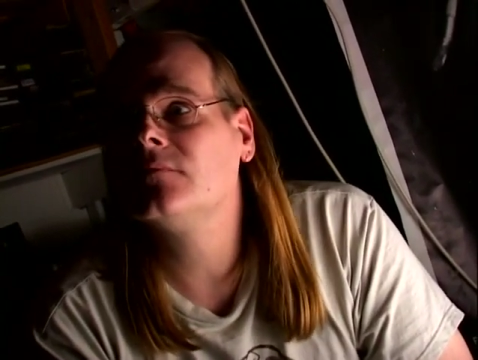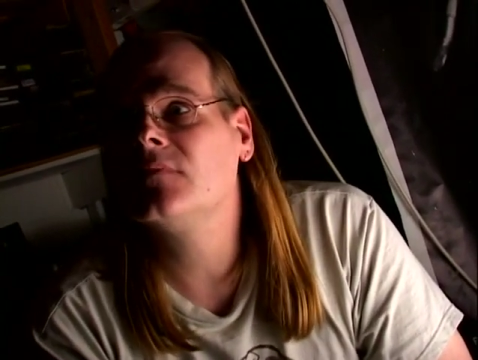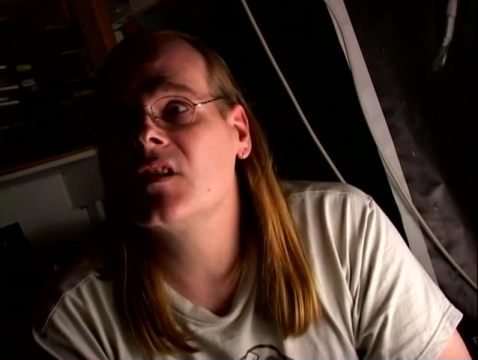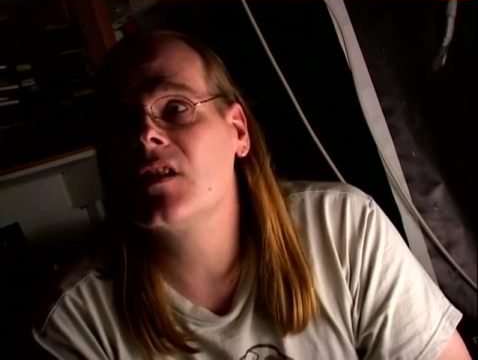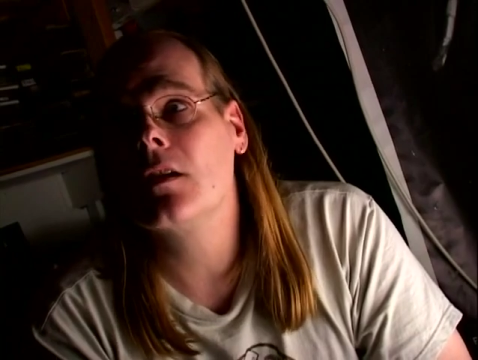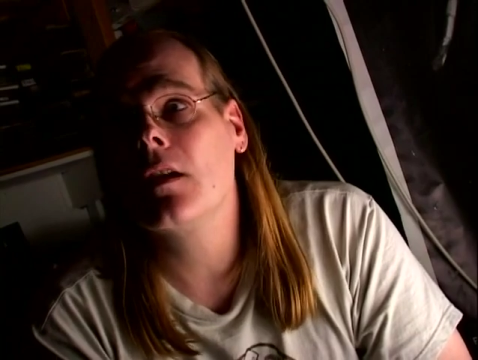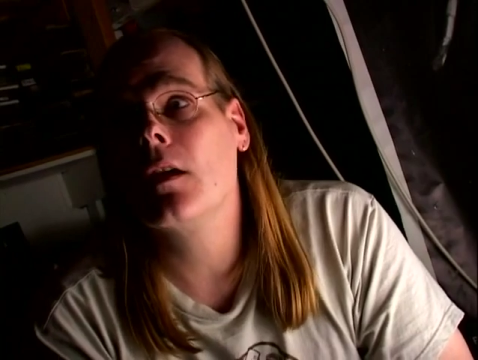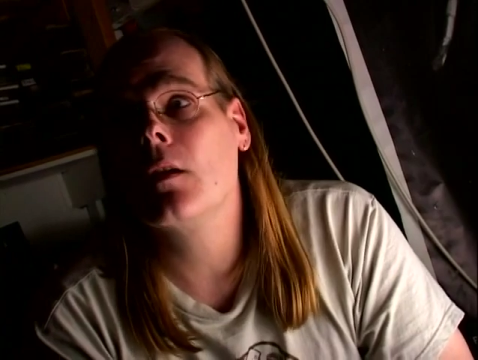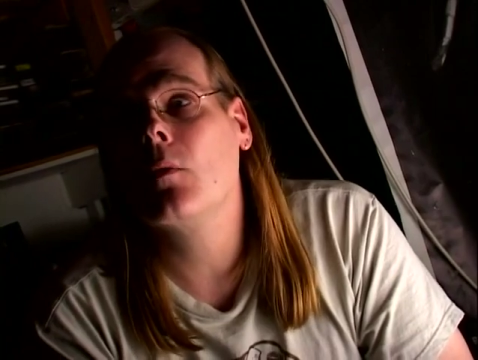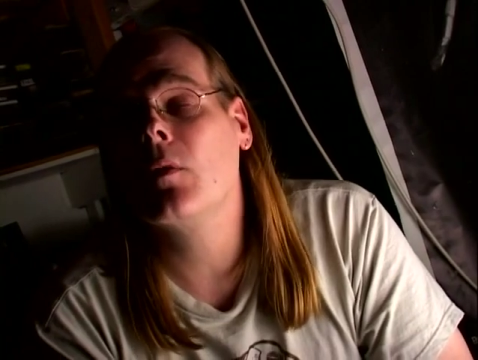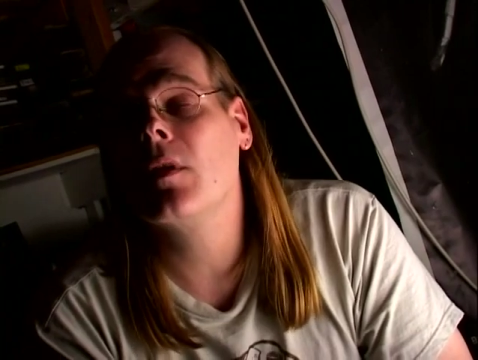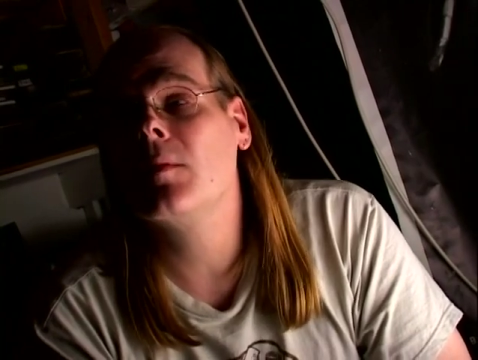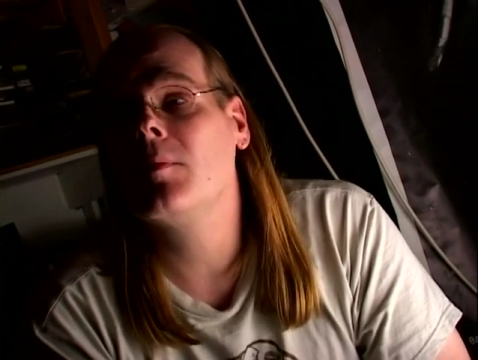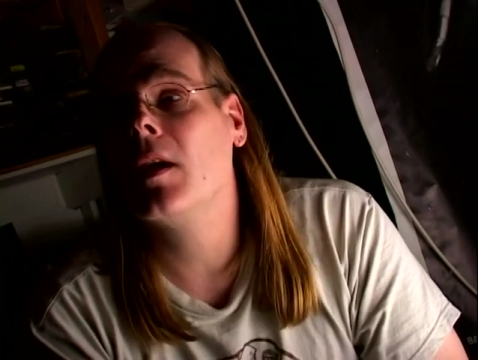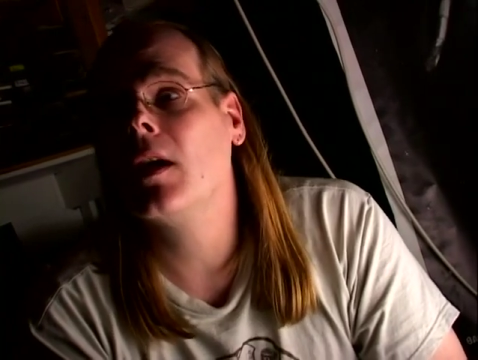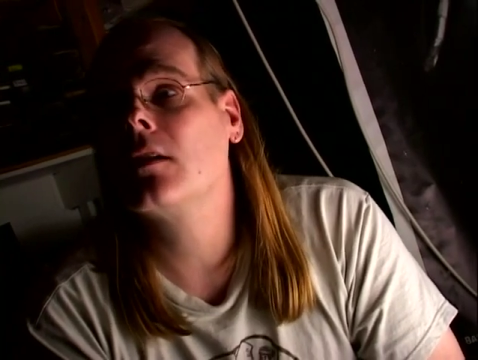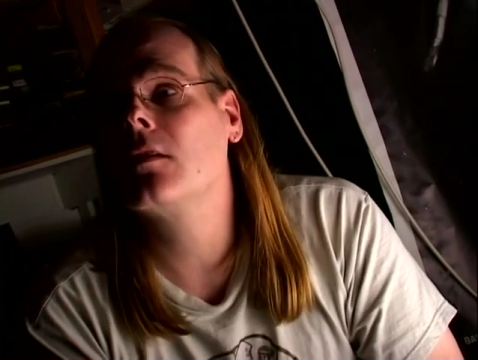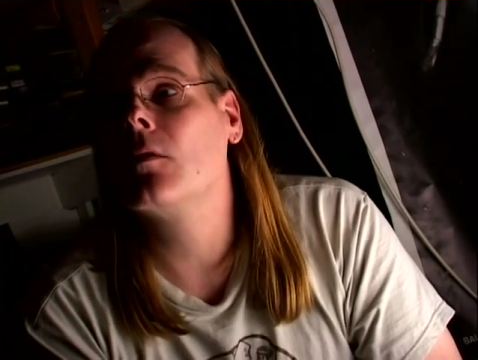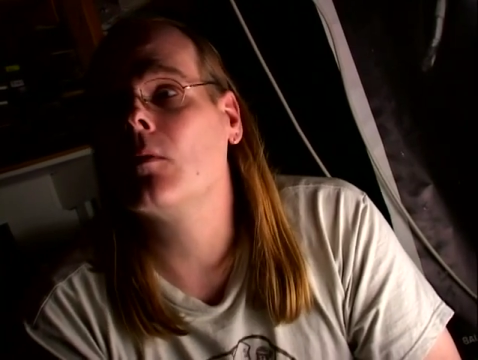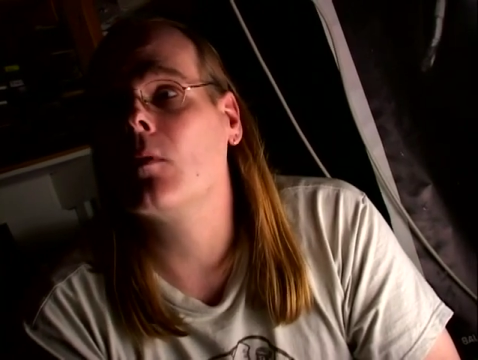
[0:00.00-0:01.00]
so I went
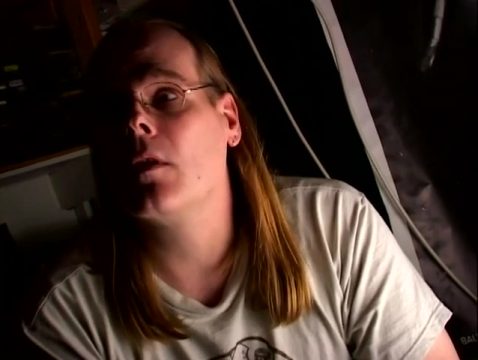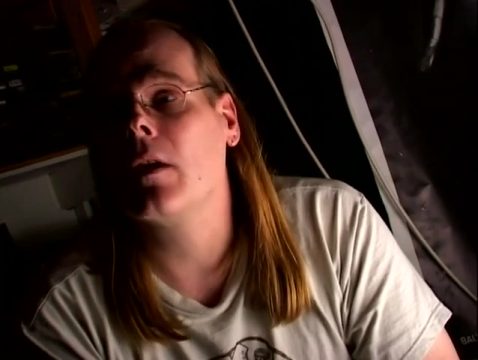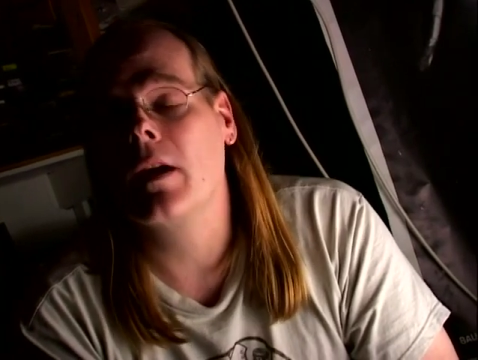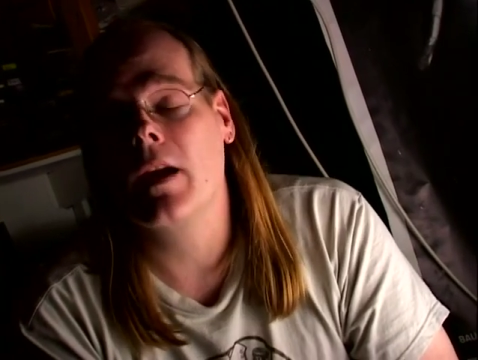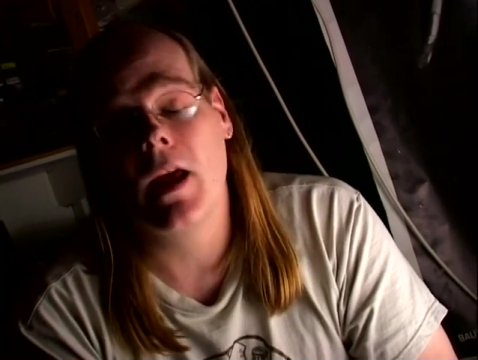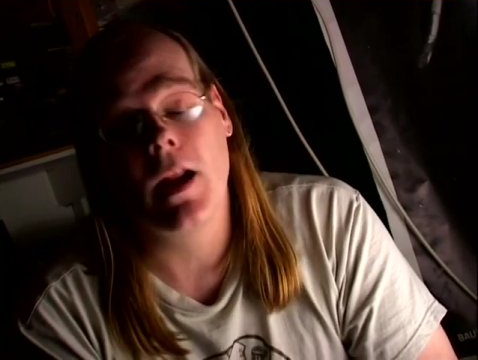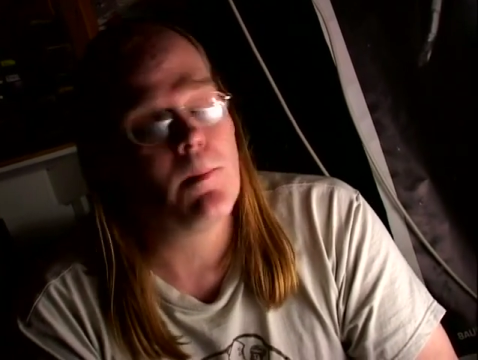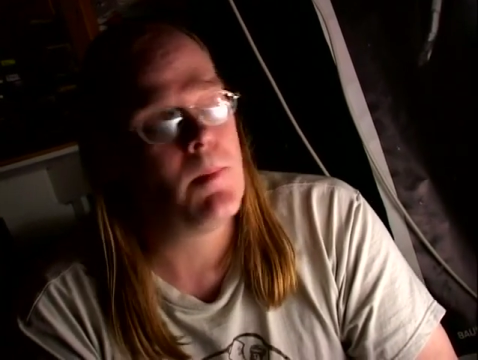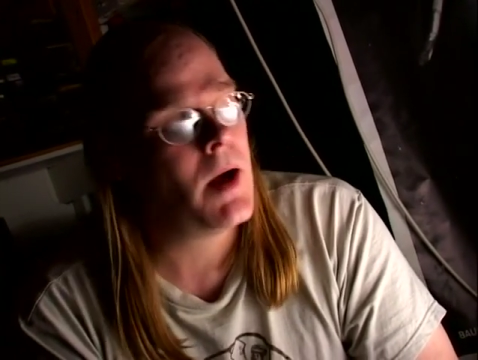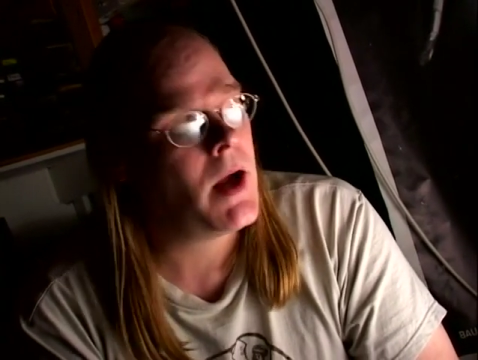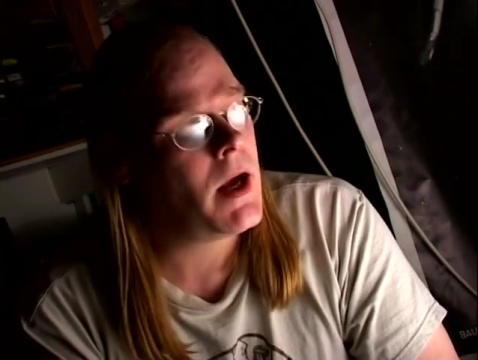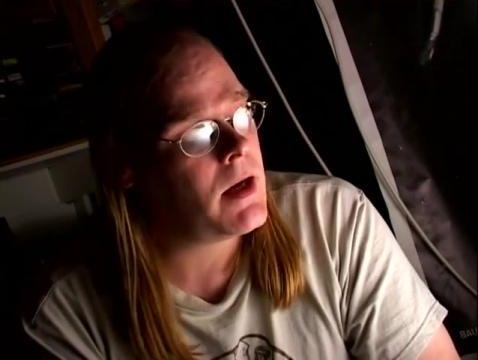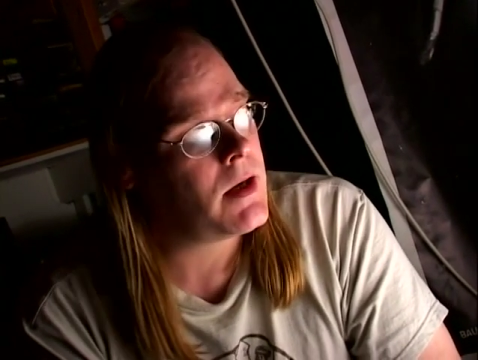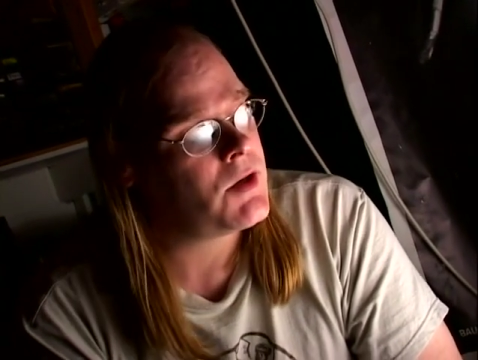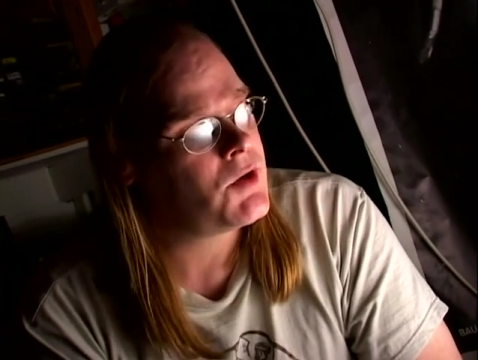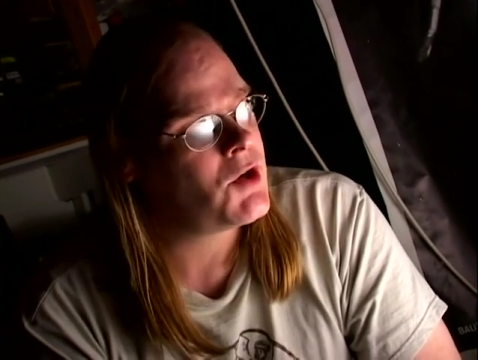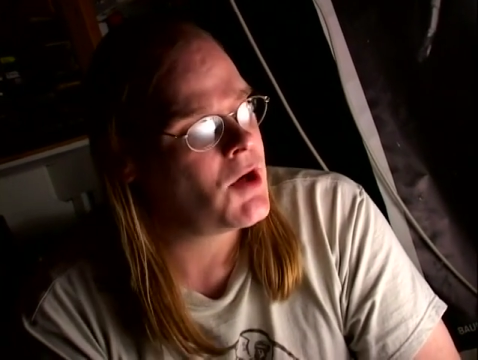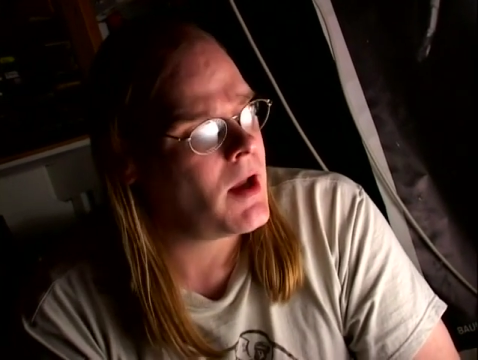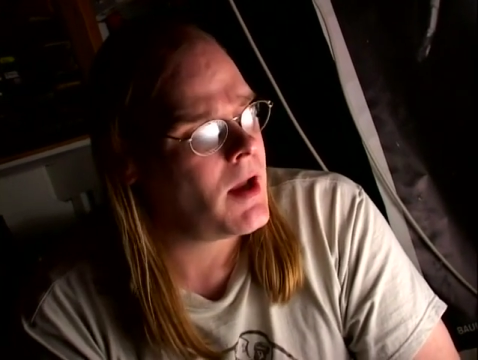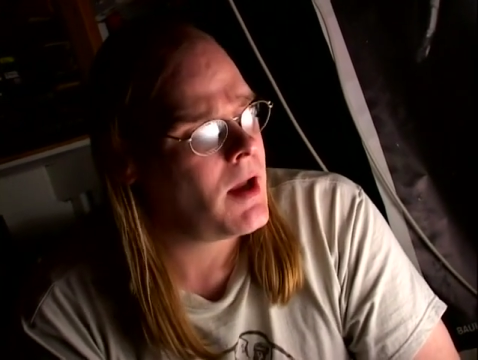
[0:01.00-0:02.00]
back to work at a body
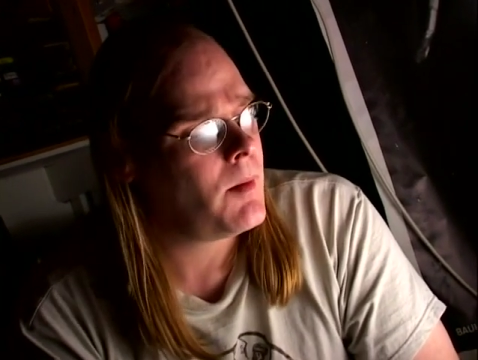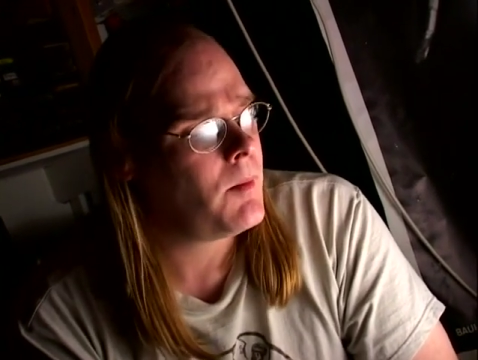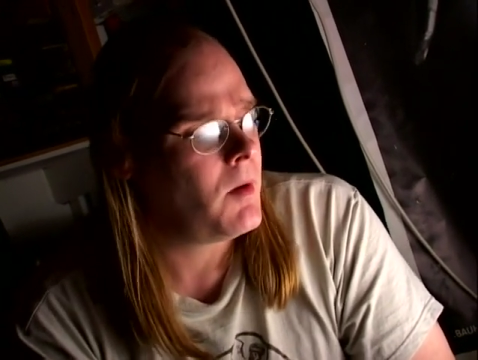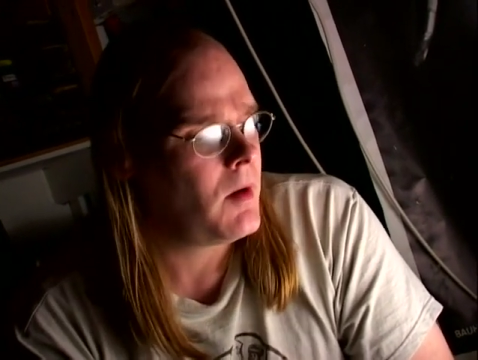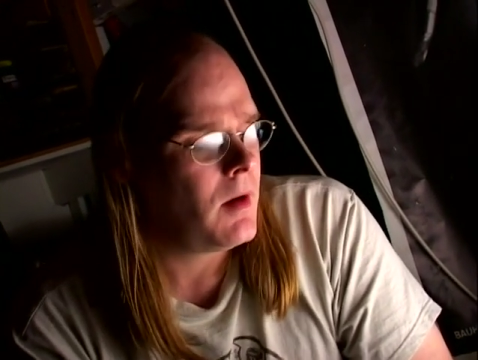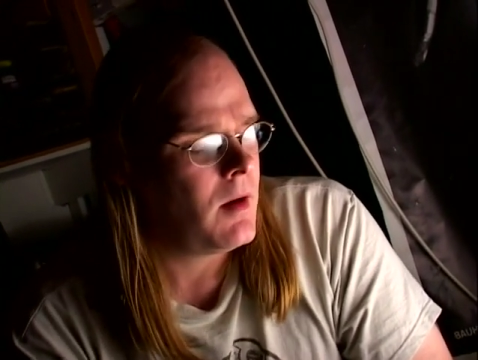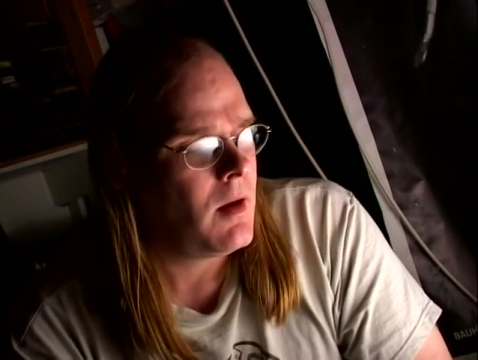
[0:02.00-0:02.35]
shop.